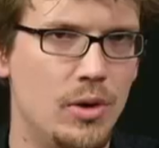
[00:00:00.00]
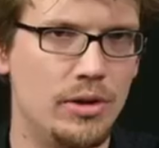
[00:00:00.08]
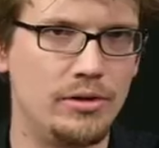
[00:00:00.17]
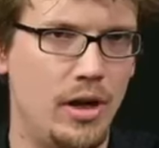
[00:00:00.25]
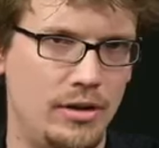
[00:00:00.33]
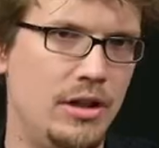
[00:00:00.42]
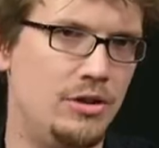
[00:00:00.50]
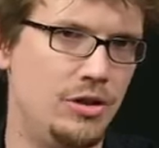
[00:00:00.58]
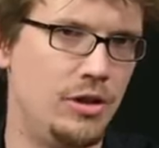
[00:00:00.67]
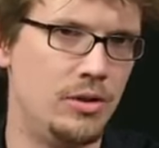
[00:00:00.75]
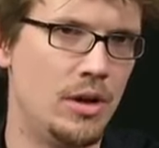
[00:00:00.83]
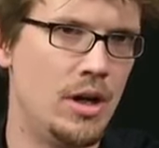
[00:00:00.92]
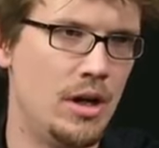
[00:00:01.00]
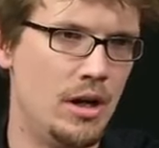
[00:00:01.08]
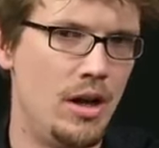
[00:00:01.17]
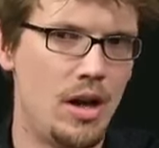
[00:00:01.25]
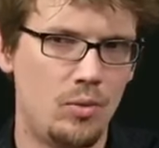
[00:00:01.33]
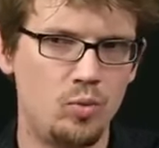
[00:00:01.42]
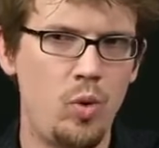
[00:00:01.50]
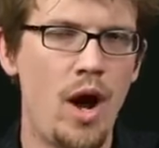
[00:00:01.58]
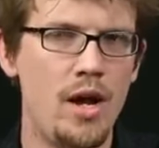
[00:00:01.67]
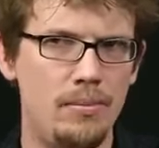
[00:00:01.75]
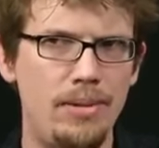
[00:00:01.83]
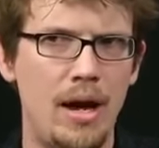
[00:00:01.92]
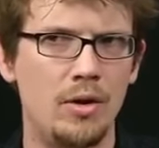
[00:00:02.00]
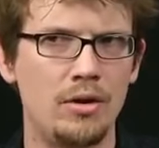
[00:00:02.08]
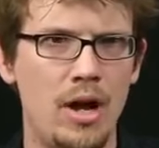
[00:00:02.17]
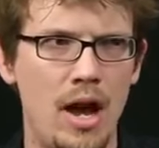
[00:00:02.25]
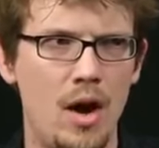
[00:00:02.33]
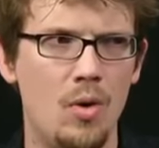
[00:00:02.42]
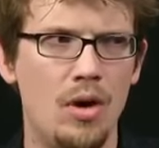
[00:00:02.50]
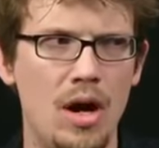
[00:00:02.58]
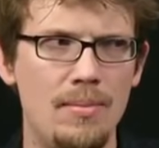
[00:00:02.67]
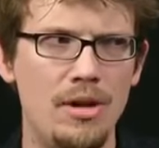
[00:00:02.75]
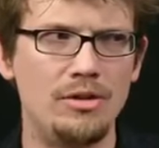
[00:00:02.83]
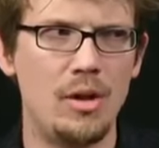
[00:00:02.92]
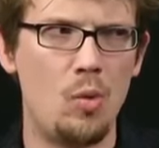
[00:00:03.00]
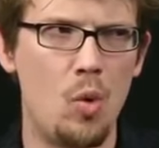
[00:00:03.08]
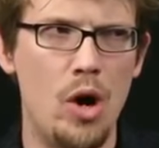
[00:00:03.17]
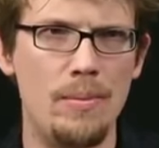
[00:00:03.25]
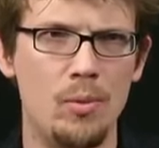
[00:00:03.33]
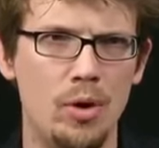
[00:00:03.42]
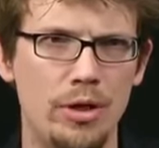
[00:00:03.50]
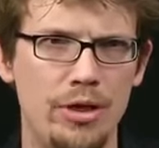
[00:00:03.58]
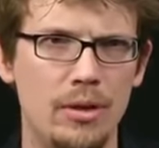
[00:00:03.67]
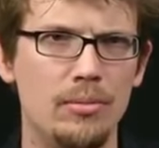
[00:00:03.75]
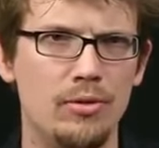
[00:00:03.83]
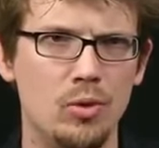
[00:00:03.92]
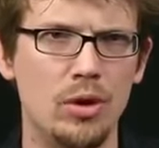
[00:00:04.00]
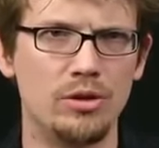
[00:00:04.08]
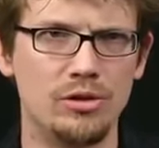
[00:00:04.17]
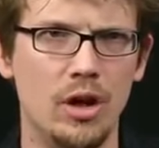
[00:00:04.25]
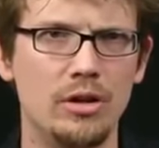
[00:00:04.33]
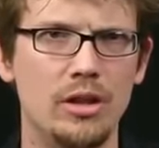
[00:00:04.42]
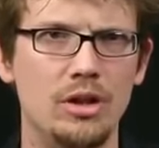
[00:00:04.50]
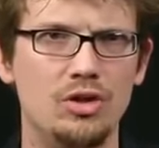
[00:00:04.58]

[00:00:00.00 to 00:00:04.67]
going to start teaching you, like right about now. I may say one more thing before I start